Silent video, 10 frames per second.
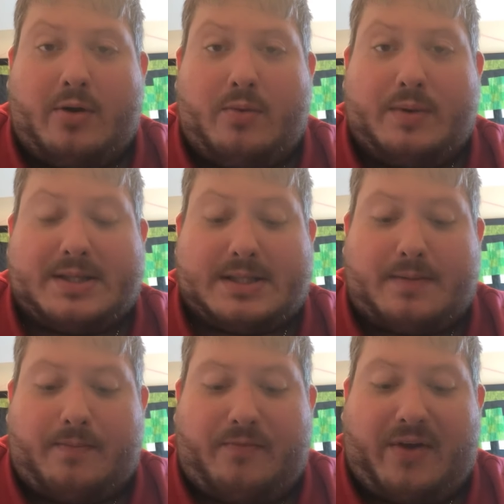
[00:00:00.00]
who with
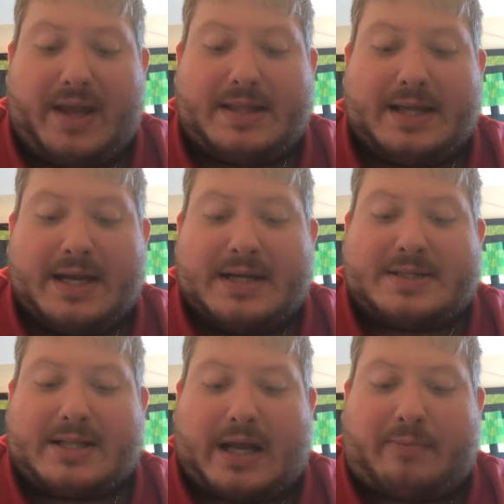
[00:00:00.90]
faith
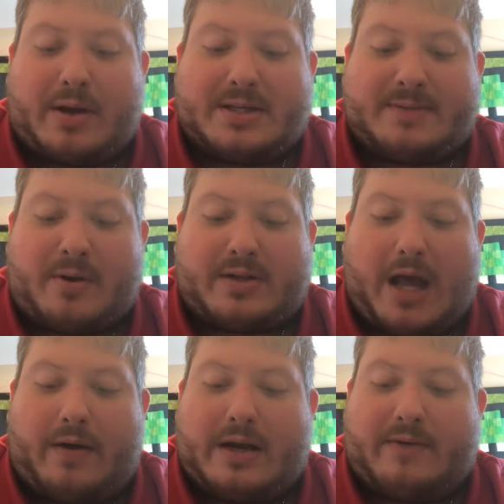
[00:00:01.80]
Sing thy praises both
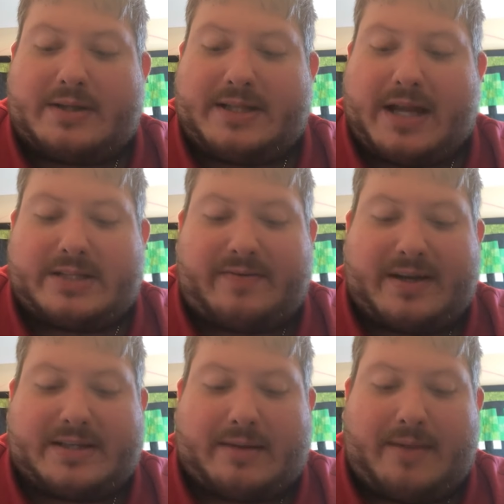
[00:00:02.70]
now and ever into the ages of
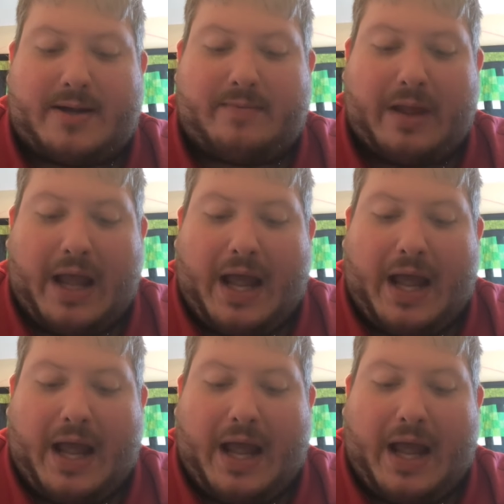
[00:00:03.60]
ages. Amen.